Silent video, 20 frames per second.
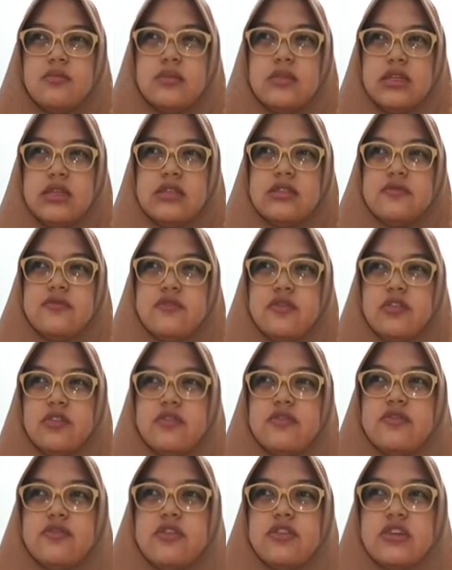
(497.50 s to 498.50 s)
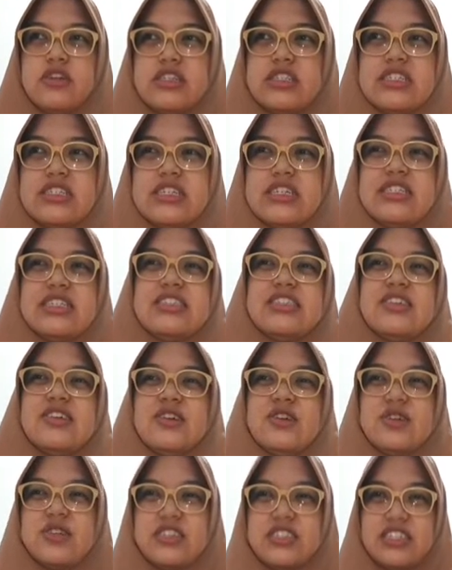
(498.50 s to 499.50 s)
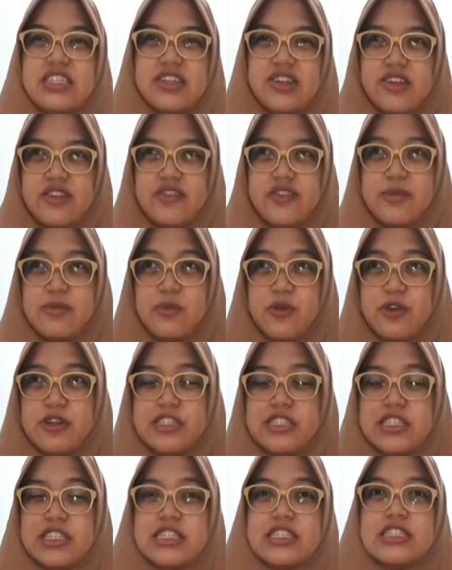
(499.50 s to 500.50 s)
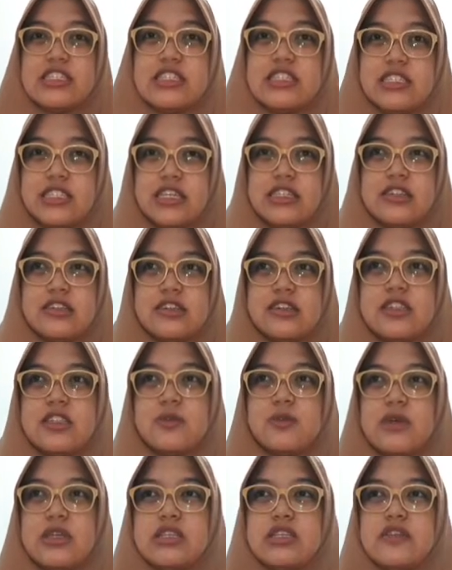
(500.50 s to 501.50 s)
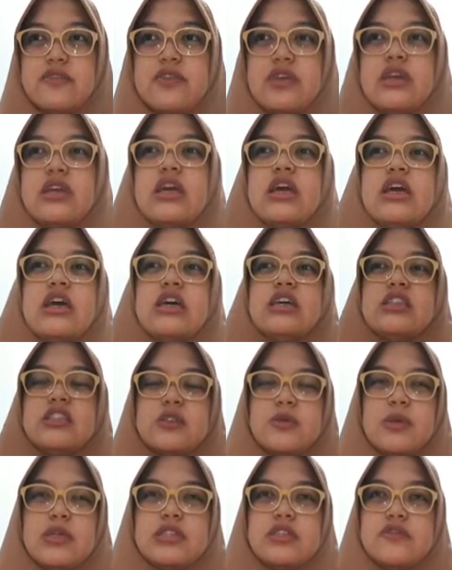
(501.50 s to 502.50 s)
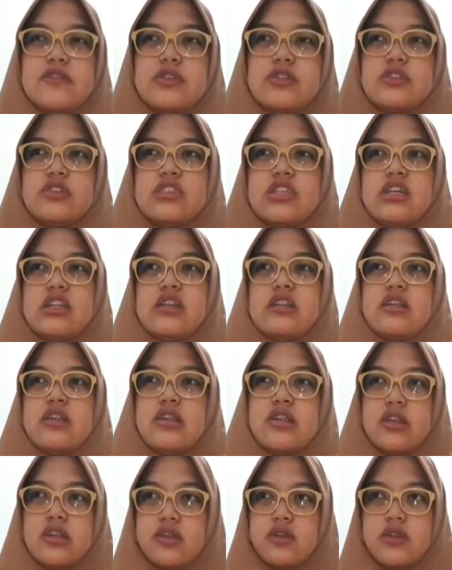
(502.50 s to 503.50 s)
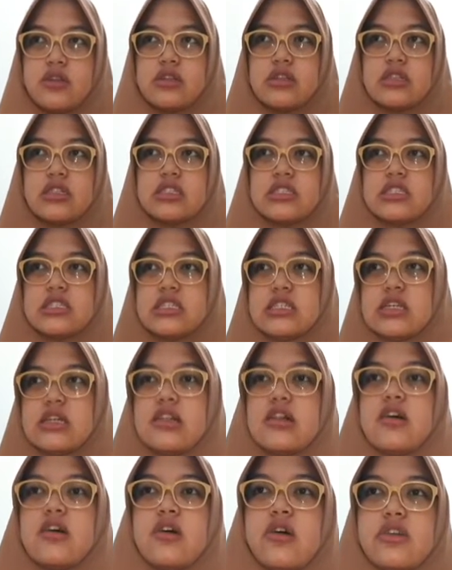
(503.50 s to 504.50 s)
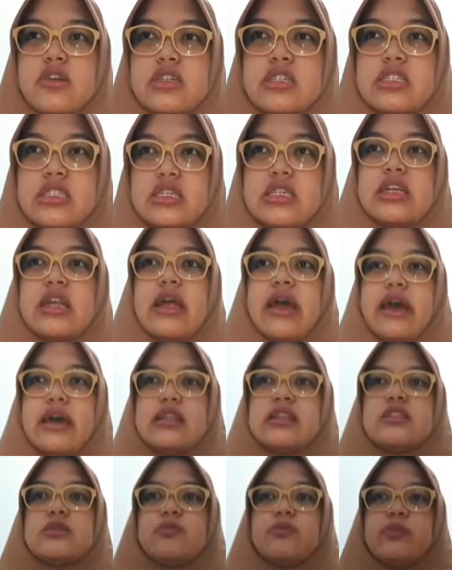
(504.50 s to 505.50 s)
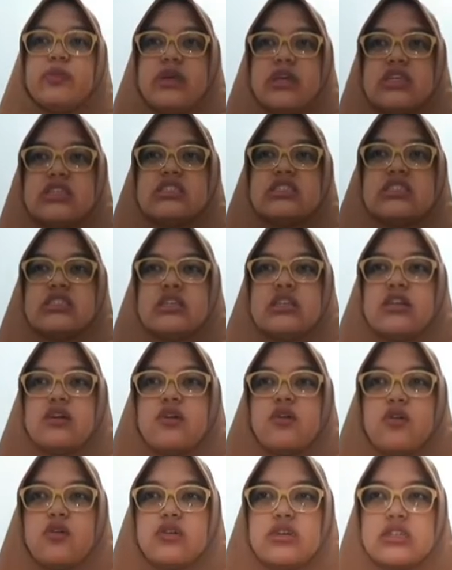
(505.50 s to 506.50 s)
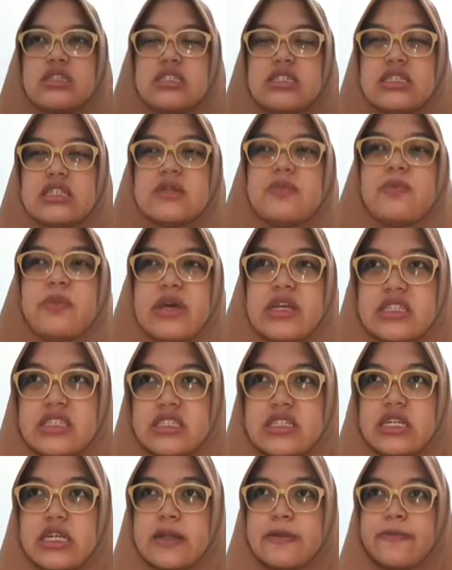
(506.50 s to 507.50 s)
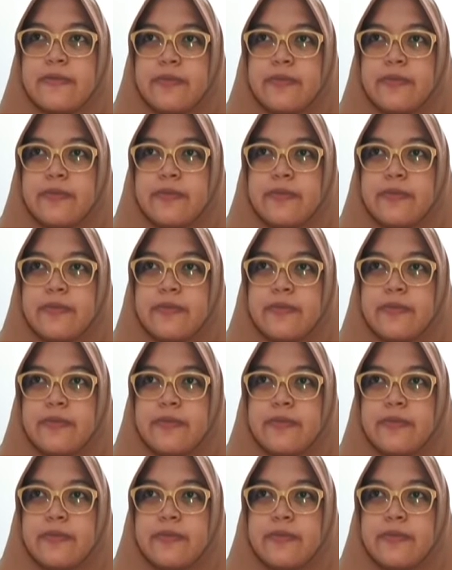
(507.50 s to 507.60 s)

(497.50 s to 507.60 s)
involve coherence, order of importance, general specific, specific to general, chronological order, and spatial order pattern.